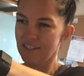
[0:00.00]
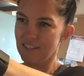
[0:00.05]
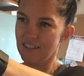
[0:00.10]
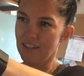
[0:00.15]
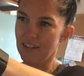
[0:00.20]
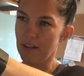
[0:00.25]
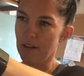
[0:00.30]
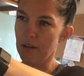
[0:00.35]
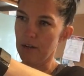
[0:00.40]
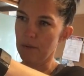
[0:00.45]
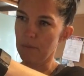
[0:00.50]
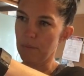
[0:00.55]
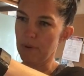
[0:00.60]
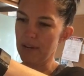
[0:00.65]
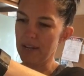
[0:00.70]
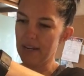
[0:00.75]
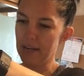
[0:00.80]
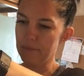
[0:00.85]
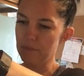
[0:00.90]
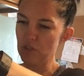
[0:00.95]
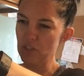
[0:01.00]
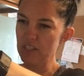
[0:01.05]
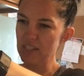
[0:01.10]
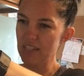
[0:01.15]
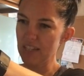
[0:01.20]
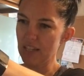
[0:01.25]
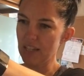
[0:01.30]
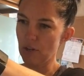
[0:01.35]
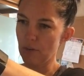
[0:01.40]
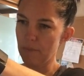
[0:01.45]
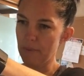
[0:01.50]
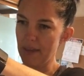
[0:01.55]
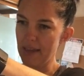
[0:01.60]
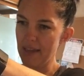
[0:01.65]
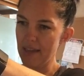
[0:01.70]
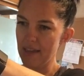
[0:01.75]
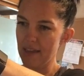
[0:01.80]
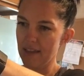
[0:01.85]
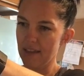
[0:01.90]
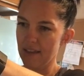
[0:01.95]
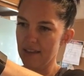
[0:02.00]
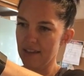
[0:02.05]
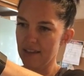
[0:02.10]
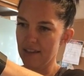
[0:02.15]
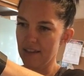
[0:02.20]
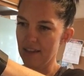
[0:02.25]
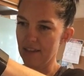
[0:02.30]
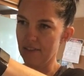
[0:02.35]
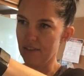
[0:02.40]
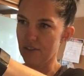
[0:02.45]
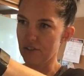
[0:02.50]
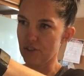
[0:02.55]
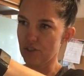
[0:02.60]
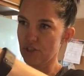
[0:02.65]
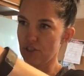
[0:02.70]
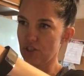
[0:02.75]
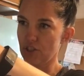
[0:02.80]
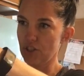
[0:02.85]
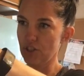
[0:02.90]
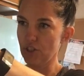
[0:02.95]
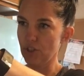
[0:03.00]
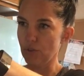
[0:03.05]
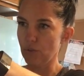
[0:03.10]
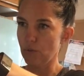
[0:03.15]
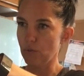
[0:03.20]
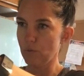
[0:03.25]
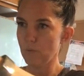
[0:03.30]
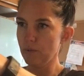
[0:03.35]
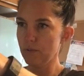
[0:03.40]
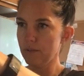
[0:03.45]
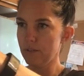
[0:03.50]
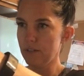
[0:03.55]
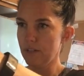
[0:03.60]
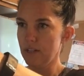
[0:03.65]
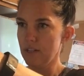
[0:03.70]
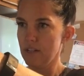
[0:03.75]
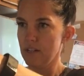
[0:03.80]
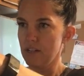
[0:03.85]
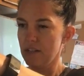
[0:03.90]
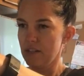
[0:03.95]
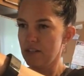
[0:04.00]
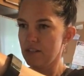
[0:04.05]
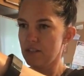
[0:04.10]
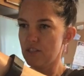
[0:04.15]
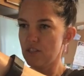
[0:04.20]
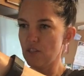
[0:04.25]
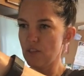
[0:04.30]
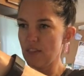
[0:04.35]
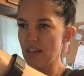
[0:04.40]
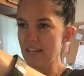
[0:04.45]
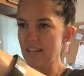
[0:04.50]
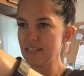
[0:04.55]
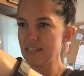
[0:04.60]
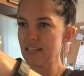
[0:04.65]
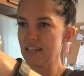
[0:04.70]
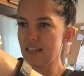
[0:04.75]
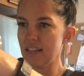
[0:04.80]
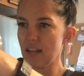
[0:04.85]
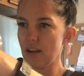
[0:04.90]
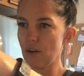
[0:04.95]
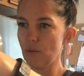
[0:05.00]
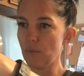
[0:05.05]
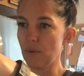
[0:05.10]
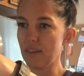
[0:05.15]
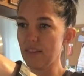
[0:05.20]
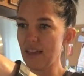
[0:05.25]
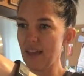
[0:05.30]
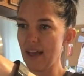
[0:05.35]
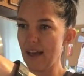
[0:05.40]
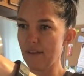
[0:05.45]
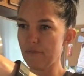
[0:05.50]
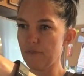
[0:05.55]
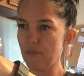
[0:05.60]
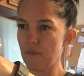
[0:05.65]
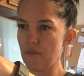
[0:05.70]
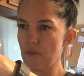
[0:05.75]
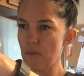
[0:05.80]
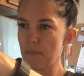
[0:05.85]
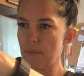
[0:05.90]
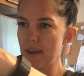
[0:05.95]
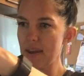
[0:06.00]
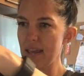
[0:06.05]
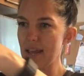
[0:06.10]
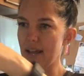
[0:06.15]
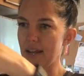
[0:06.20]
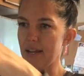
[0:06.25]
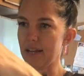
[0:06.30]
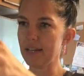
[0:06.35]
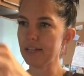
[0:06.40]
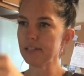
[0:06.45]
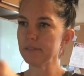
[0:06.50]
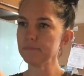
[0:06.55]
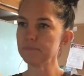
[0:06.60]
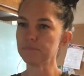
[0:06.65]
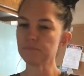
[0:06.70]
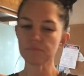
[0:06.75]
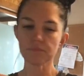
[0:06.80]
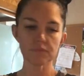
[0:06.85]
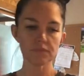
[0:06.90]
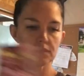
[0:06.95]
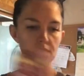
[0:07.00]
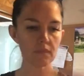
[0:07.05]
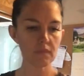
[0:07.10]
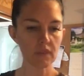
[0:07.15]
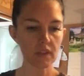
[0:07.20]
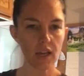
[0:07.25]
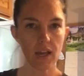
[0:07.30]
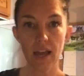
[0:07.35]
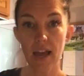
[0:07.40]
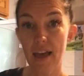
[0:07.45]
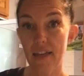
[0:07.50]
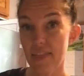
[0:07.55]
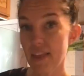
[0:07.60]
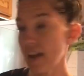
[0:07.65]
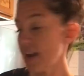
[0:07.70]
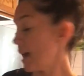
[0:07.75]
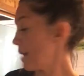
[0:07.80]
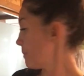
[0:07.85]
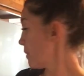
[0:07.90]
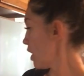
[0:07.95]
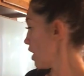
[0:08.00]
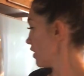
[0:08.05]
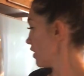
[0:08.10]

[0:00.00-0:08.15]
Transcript: I'm going to break it up just a little bit, and there's 2. So that's in there with half of a banana. And then I'm